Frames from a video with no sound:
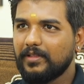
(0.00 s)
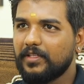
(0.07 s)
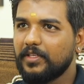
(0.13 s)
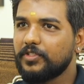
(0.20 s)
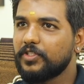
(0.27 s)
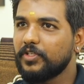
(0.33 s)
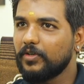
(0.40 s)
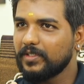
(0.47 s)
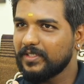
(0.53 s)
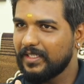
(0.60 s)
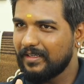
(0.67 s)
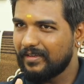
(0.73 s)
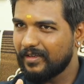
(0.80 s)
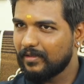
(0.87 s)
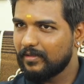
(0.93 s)
the
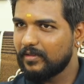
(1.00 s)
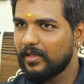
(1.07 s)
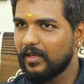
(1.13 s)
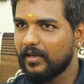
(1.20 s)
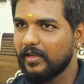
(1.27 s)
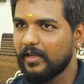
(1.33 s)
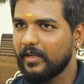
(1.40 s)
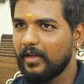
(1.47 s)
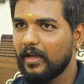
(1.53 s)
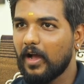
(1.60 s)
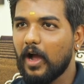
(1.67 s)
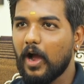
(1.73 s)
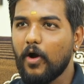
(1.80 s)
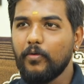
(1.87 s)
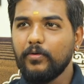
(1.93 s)
geocentric theory,
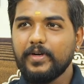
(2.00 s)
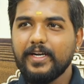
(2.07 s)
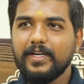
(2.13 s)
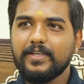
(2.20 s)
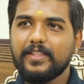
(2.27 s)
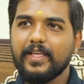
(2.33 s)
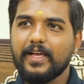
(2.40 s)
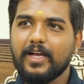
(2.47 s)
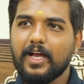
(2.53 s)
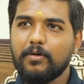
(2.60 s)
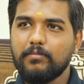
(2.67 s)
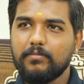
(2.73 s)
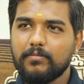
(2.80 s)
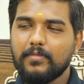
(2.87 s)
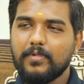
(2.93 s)
how did they
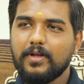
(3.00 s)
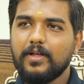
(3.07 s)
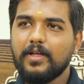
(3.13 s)
come